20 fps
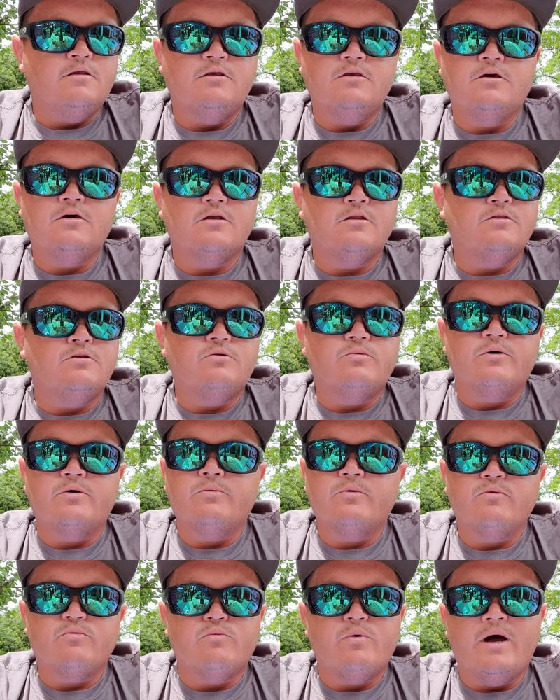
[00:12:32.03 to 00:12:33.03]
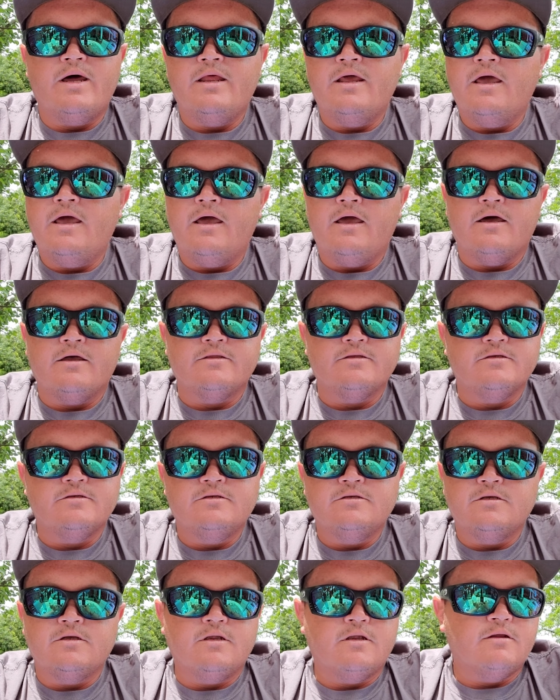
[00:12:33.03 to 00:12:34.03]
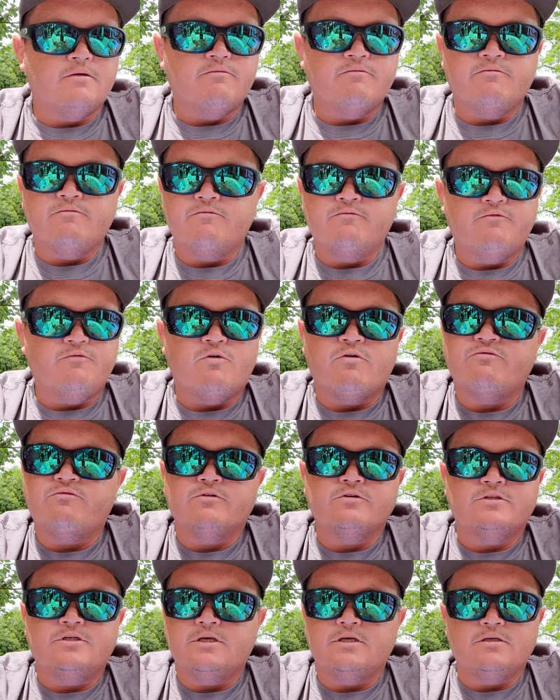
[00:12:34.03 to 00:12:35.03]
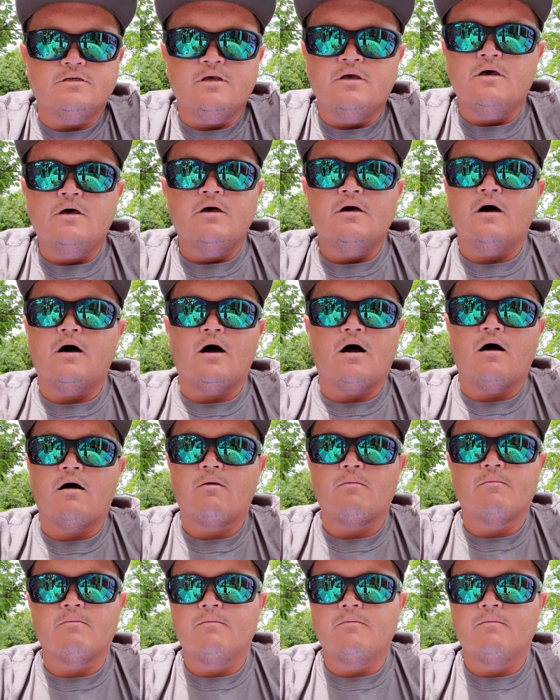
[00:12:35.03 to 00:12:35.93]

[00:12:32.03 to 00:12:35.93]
could do it with wet hands and in 4-footsies. All